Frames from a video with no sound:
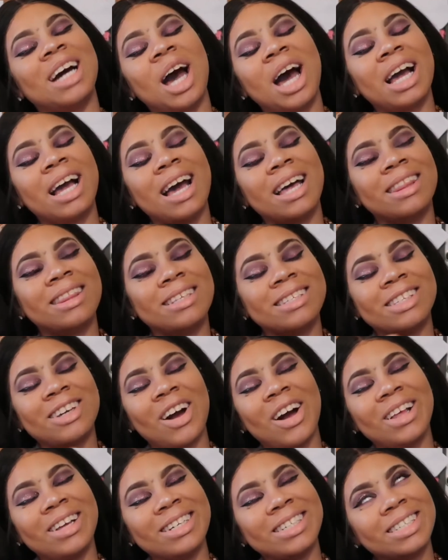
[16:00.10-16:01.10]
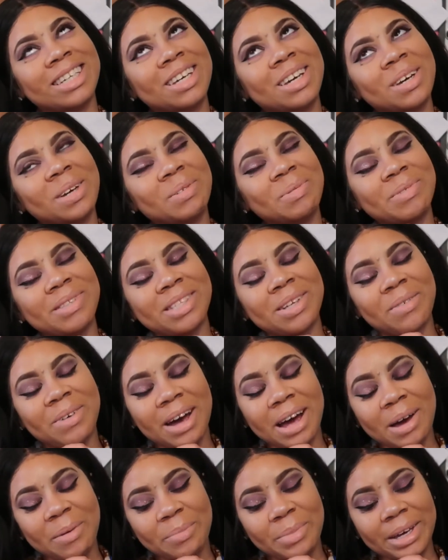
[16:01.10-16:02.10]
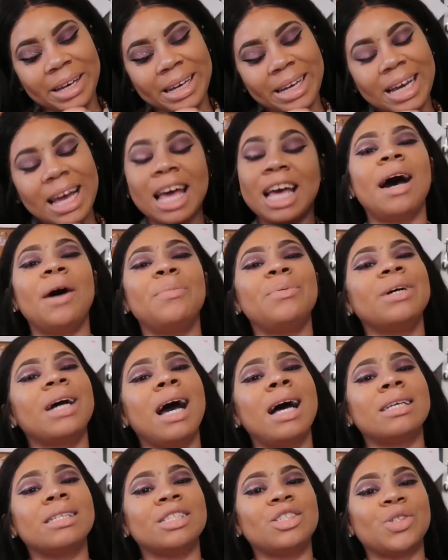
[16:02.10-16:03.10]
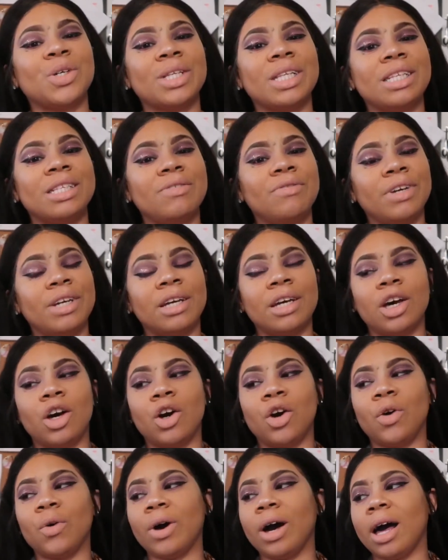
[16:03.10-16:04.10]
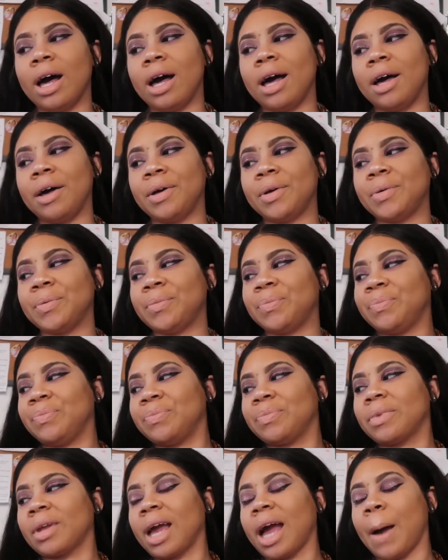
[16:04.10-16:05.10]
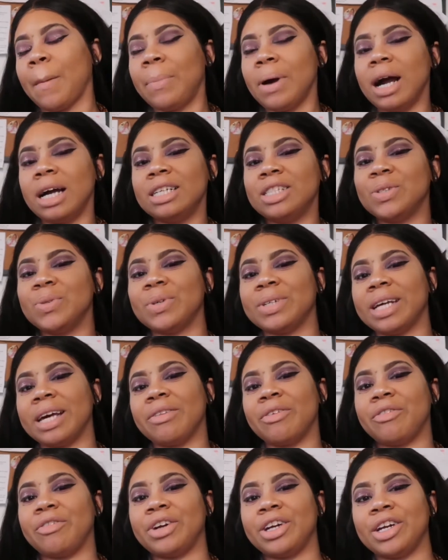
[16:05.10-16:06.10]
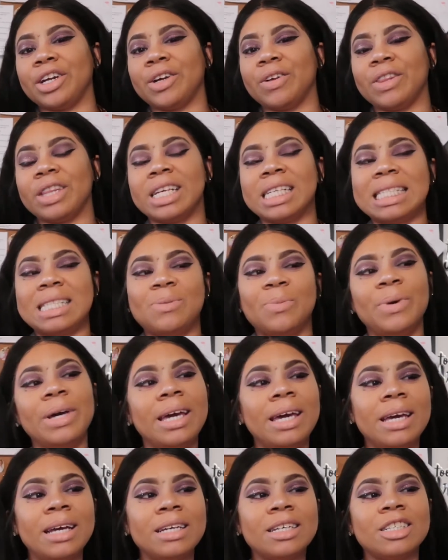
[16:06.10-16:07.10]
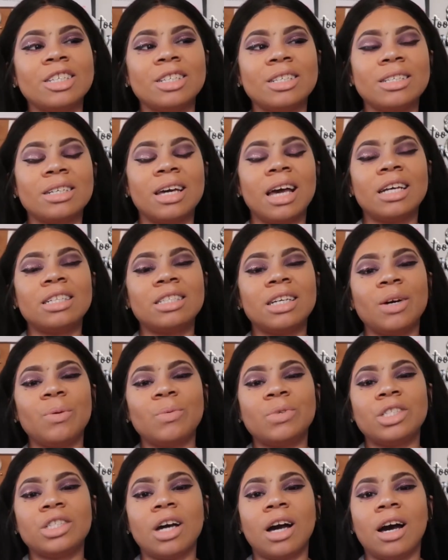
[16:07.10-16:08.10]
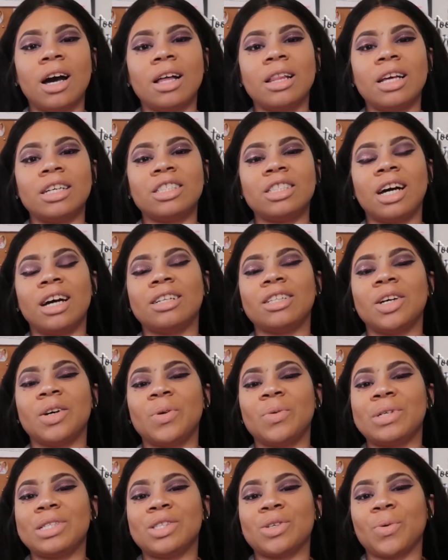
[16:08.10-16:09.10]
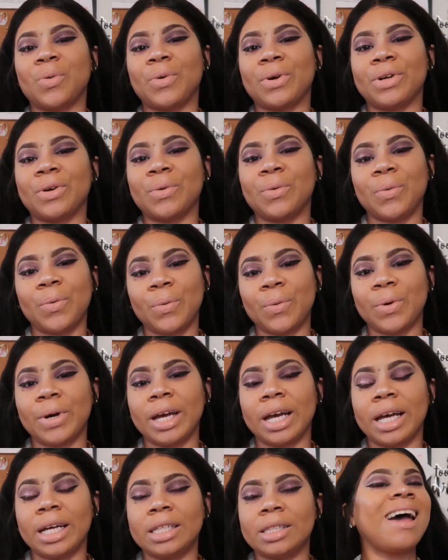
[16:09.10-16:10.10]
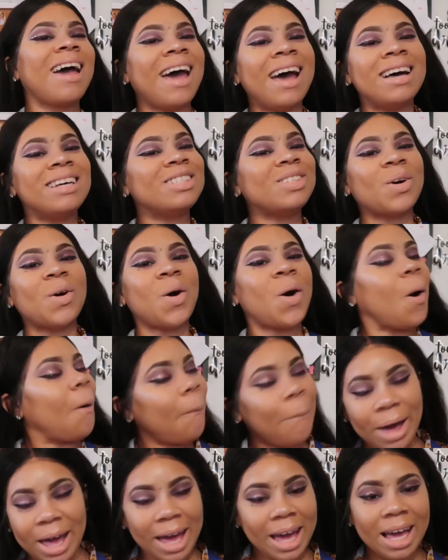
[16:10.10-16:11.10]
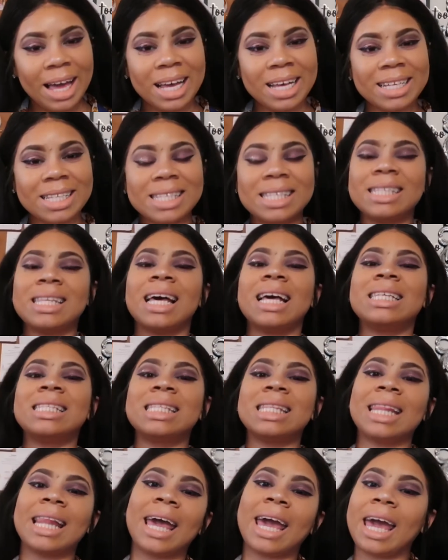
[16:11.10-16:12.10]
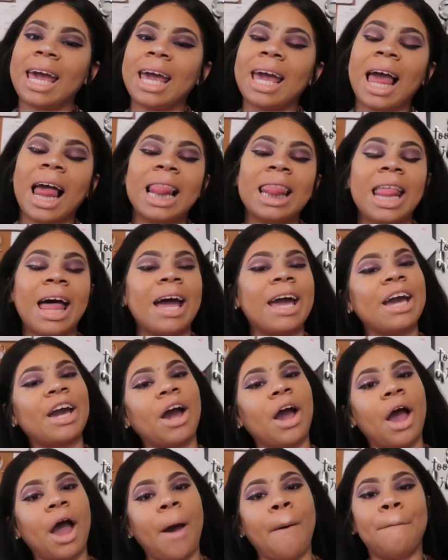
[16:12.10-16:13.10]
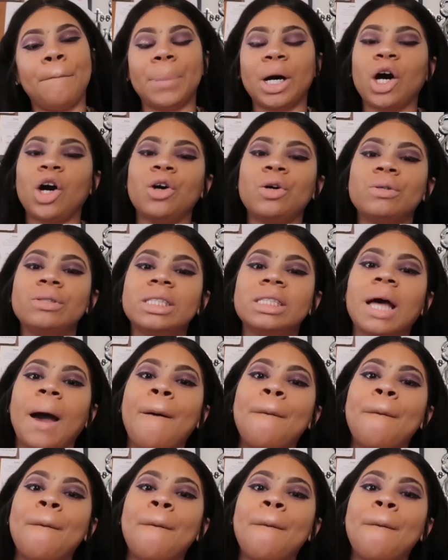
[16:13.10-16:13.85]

I got the scholarship. I'm so happy. I hope you guys enjoyed this video. Um, I'll probably do another video this week. Catch up with y'all, let y'all know what's going on. As always, slay like a boss.